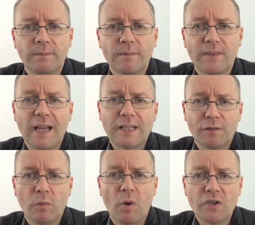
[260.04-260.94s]
Thanks
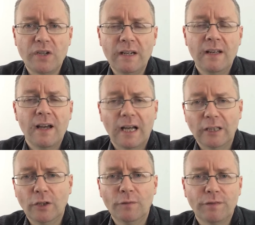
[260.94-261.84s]
for watching,
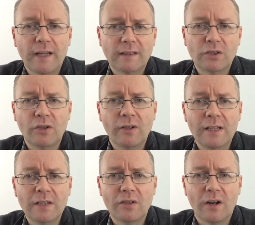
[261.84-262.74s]
and don't forget to tune
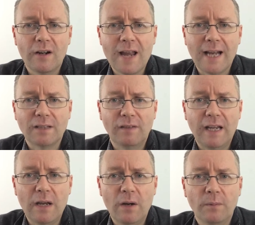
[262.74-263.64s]
in to our next
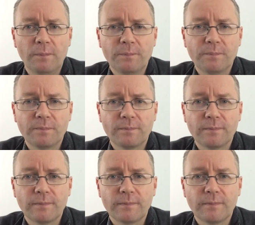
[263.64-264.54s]
video
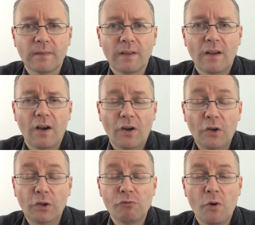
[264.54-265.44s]

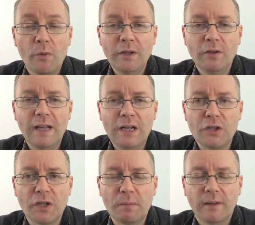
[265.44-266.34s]
on growing your
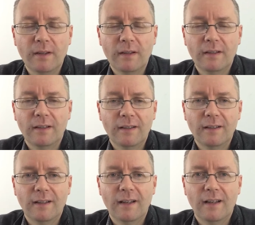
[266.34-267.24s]
leadership
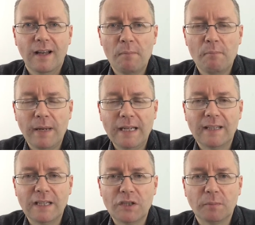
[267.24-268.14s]
and being
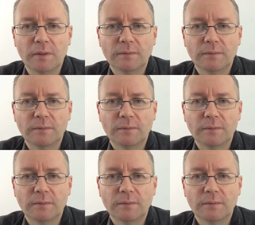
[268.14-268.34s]
teachable.